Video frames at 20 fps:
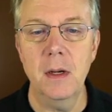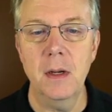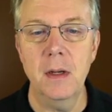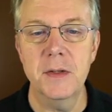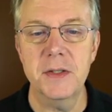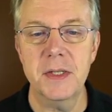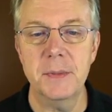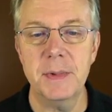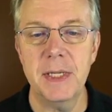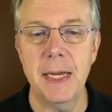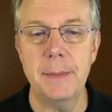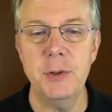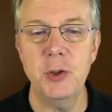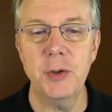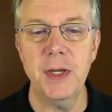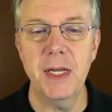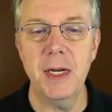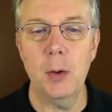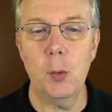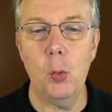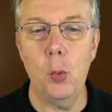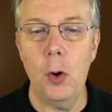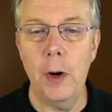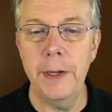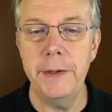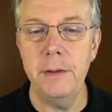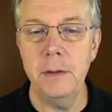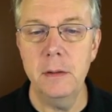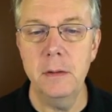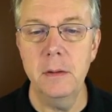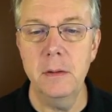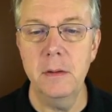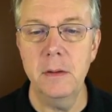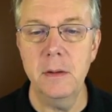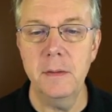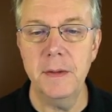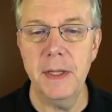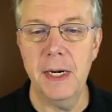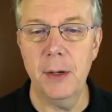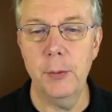Sometimes you'll get a one
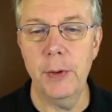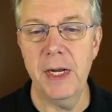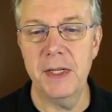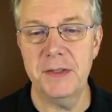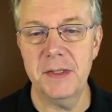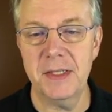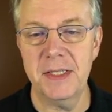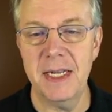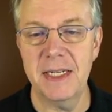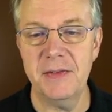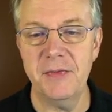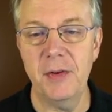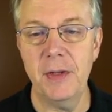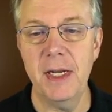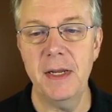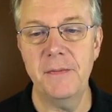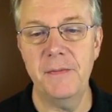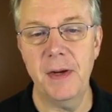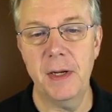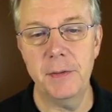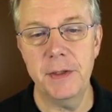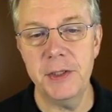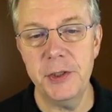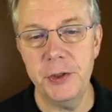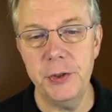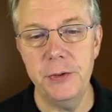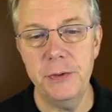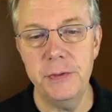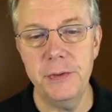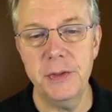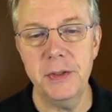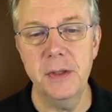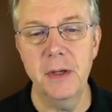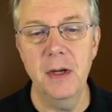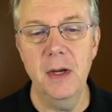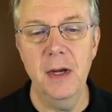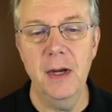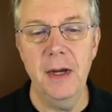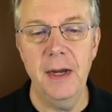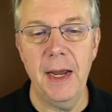that it ran successfully and found issues,
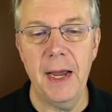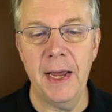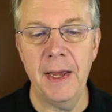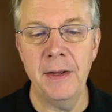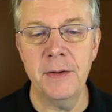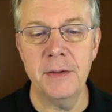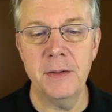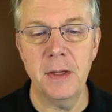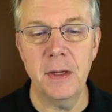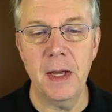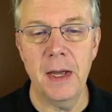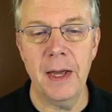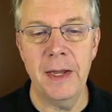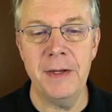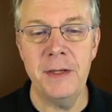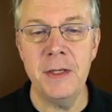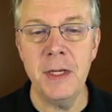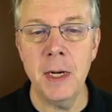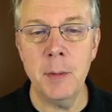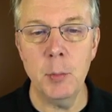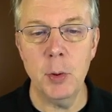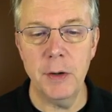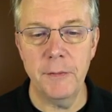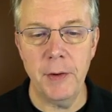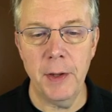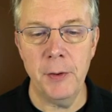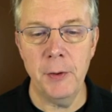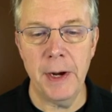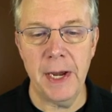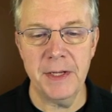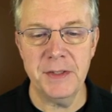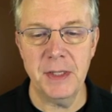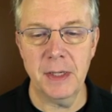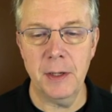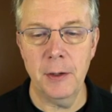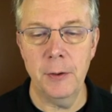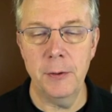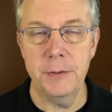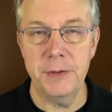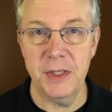and a number of other exit
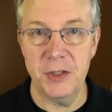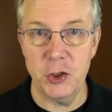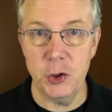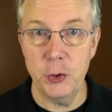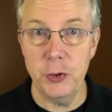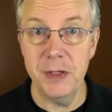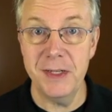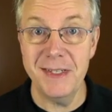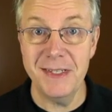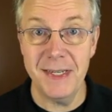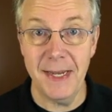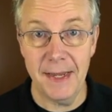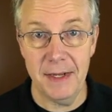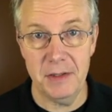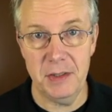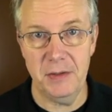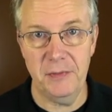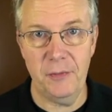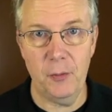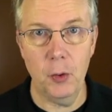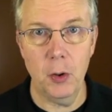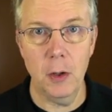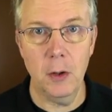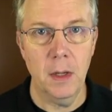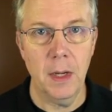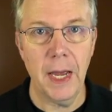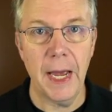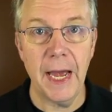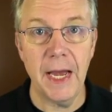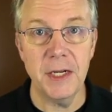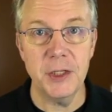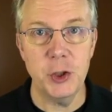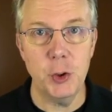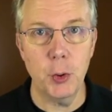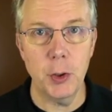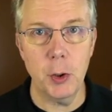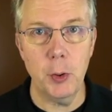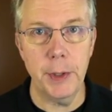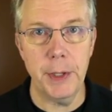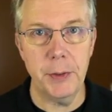codes that you could test for as you
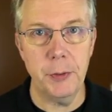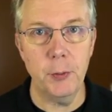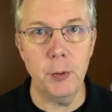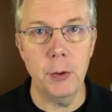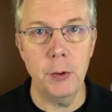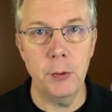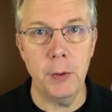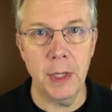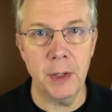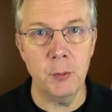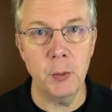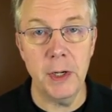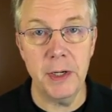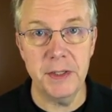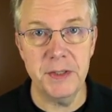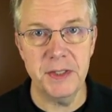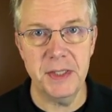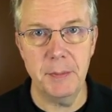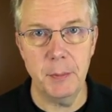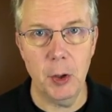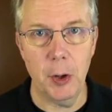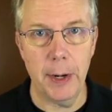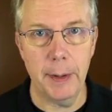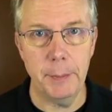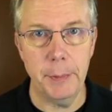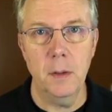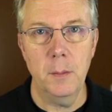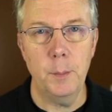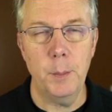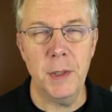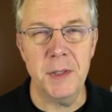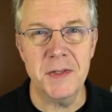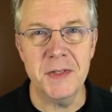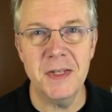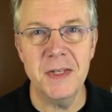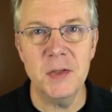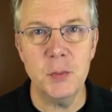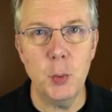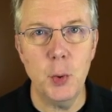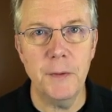are going through and running Semgrep. But
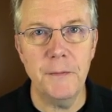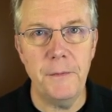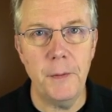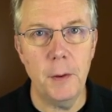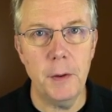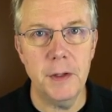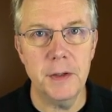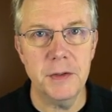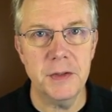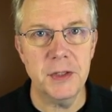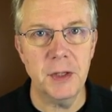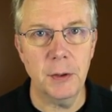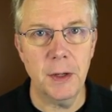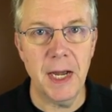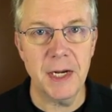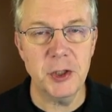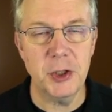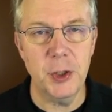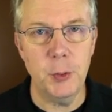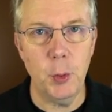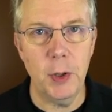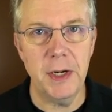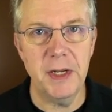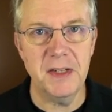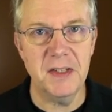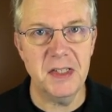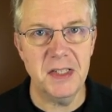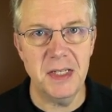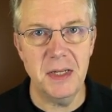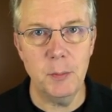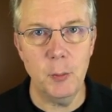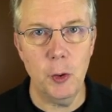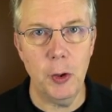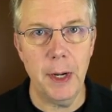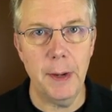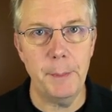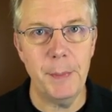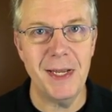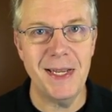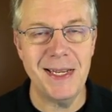since we're focused on actually running
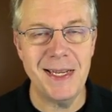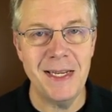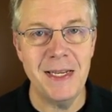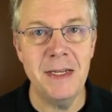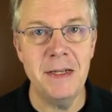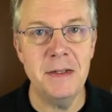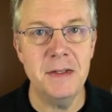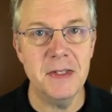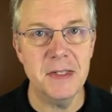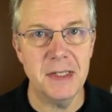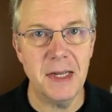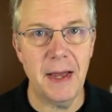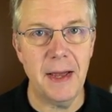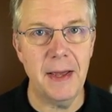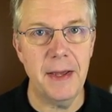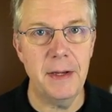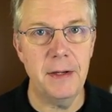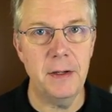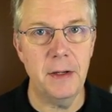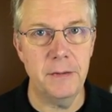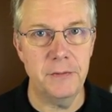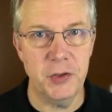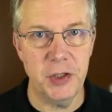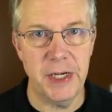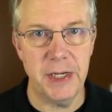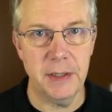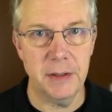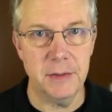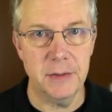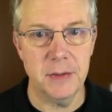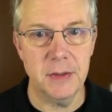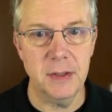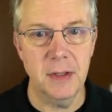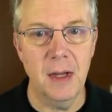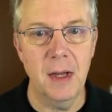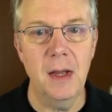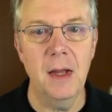Semgrep inside of Jenkins,